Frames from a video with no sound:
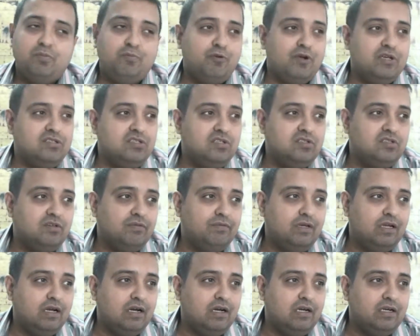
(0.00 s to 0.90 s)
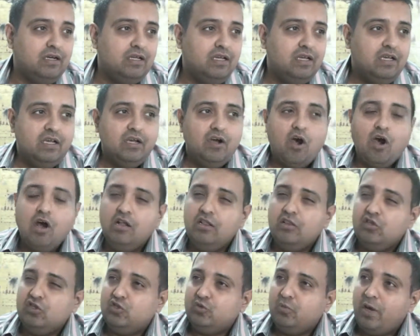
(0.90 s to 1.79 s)
the presence of God.
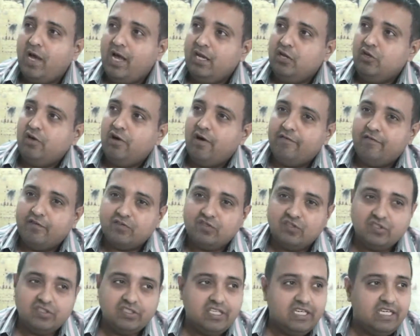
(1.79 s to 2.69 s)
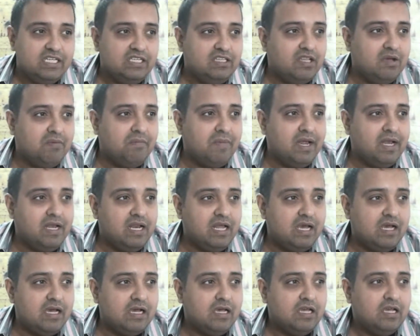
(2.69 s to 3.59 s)
All this while you have seen the
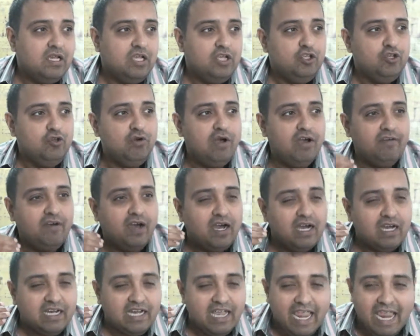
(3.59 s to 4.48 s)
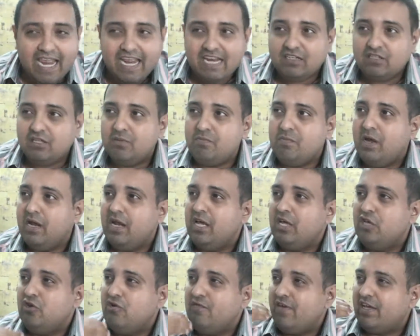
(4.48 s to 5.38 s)
manna, you have ate the
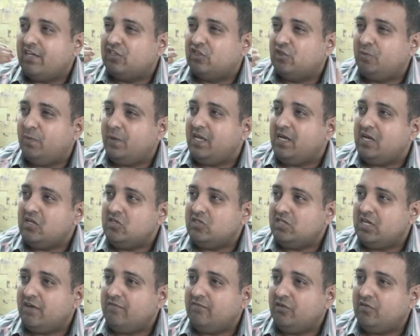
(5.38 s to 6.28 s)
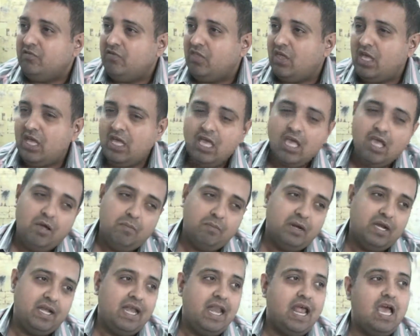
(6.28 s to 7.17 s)
manna, you've experienced everything.
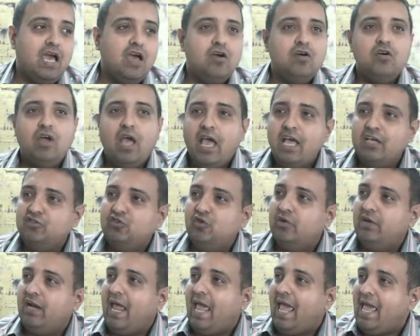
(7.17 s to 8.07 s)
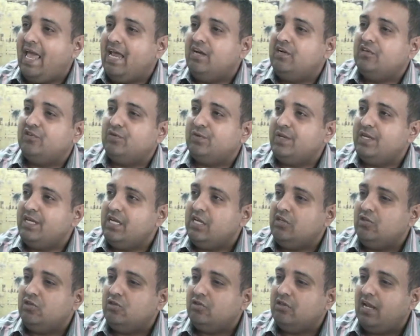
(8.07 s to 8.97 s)
But now, as you're entering
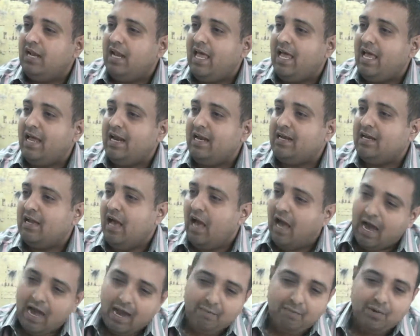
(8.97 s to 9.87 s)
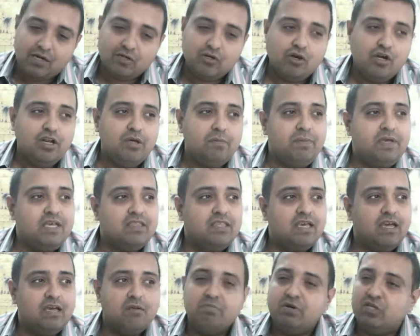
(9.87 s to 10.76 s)
into the land, I'm not going to be
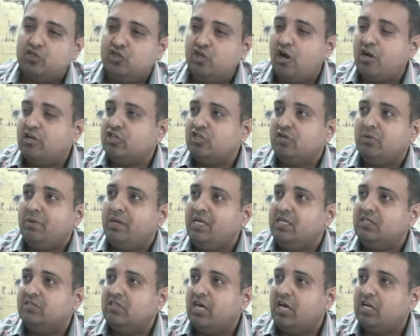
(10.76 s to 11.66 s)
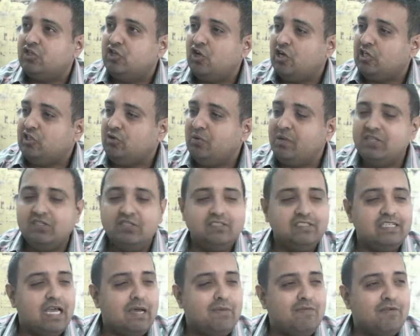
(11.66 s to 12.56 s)
there, but Joshua is there. Joshua is
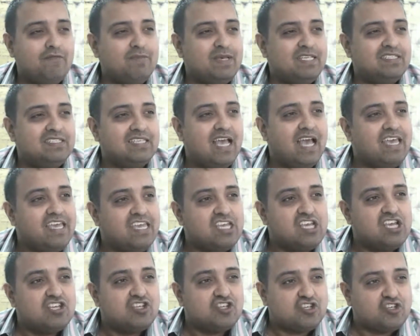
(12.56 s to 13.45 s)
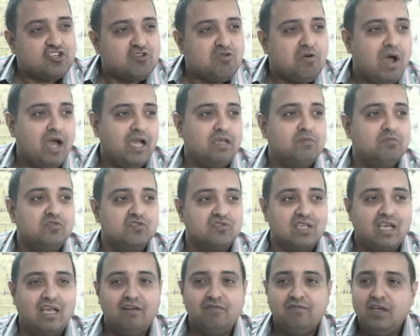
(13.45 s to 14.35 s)
a type of Messiah, Yeshua
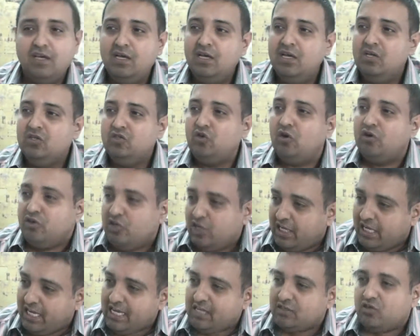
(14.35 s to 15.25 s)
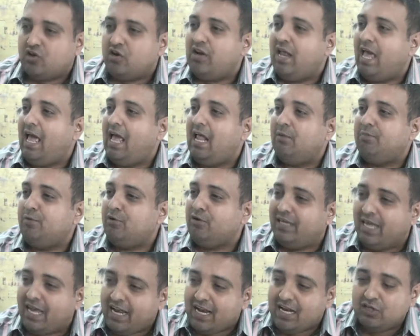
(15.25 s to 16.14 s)
himself. So he's going to help you
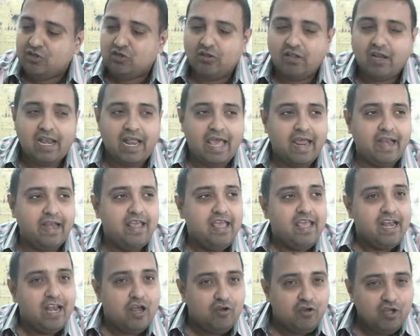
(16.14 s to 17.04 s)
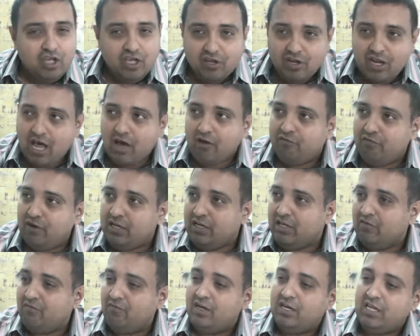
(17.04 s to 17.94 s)
get into the land. Now
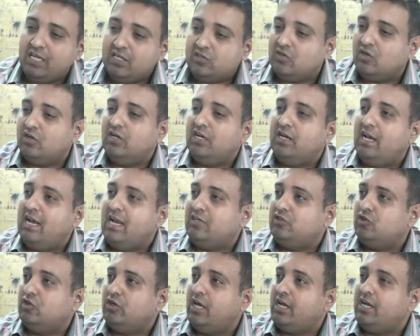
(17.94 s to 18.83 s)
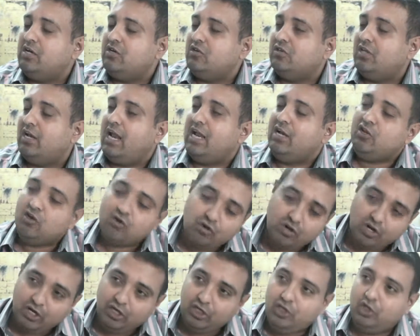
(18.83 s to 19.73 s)
when he's going to let you get into the land, you're
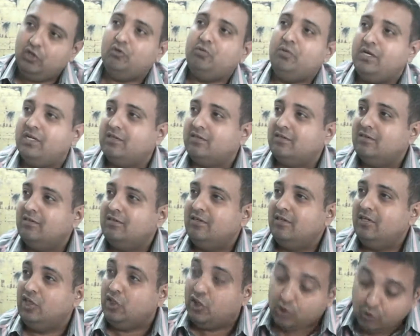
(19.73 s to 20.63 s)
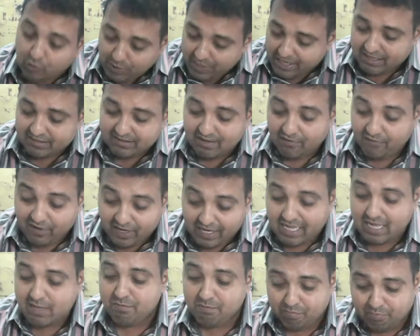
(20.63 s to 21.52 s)
going to do it. Doing is a
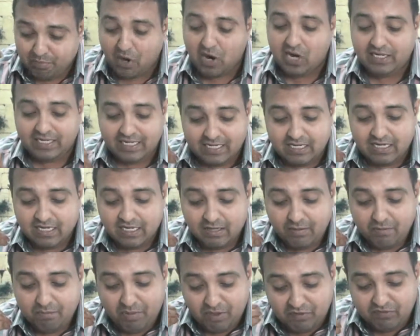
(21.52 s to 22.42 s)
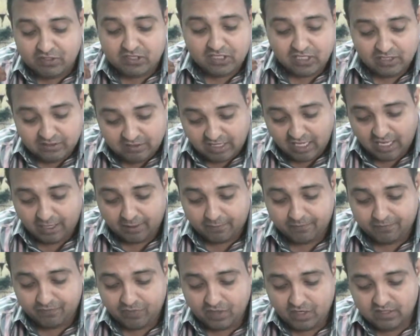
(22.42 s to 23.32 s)
very important, pivotal
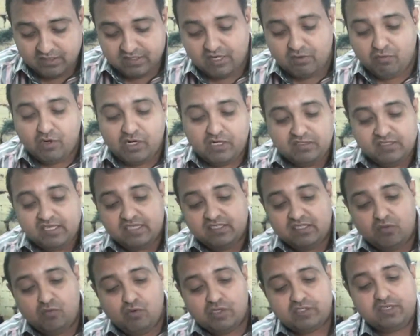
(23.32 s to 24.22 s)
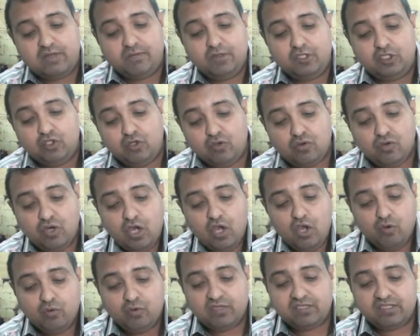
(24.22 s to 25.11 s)
thing. See what it says in verse number 2.
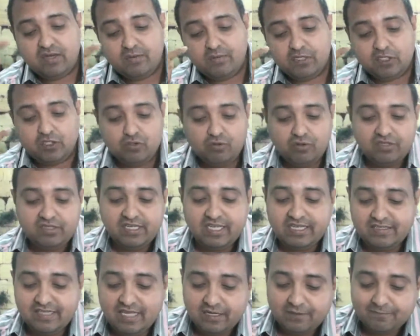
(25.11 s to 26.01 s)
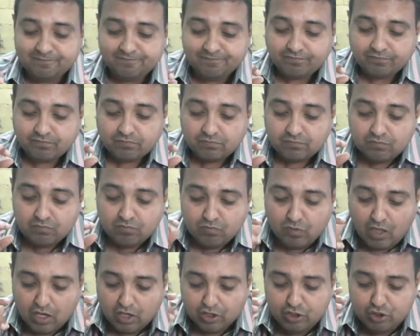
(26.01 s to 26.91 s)
Verse number 2, it says that
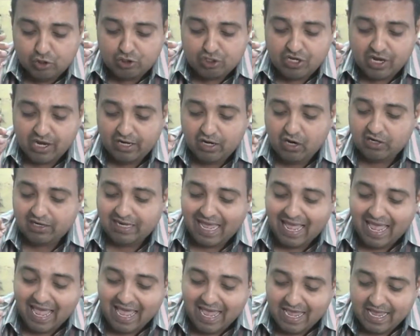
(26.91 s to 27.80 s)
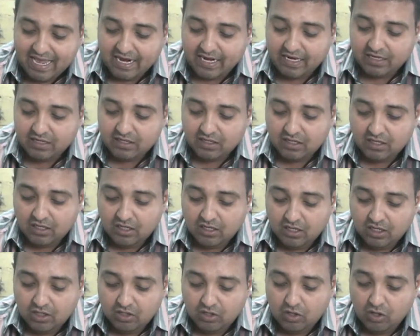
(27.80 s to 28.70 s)
you shall not add,
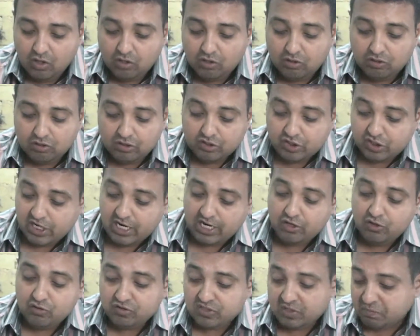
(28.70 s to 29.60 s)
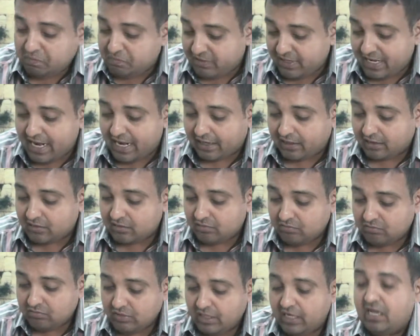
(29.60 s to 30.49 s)
nor shall you subtract.
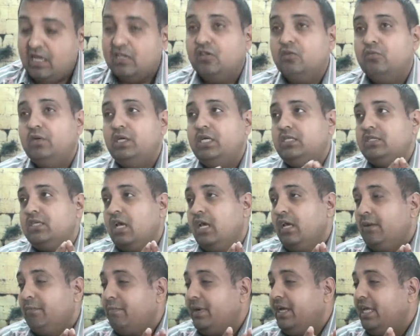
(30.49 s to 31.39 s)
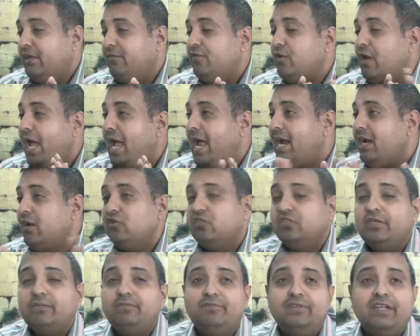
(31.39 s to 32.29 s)
In other words, but if you add or
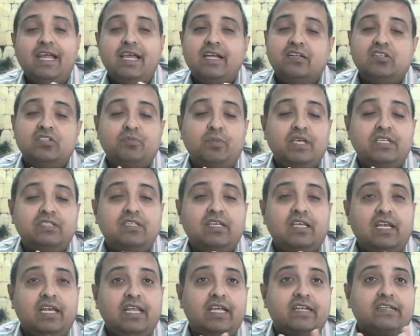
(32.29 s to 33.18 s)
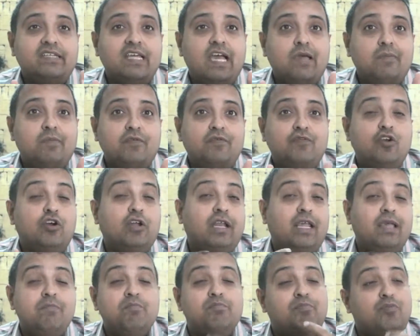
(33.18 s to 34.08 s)
subtract, is basically a type of
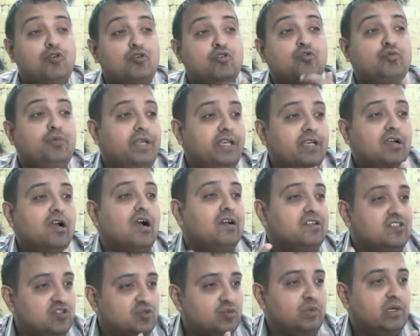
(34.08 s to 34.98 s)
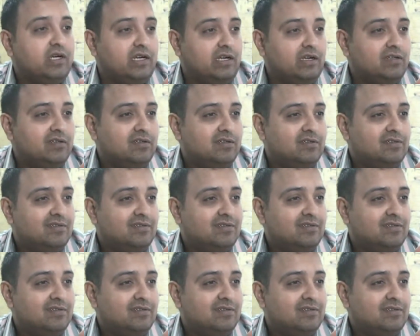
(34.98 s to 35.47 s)
you're improving God's word.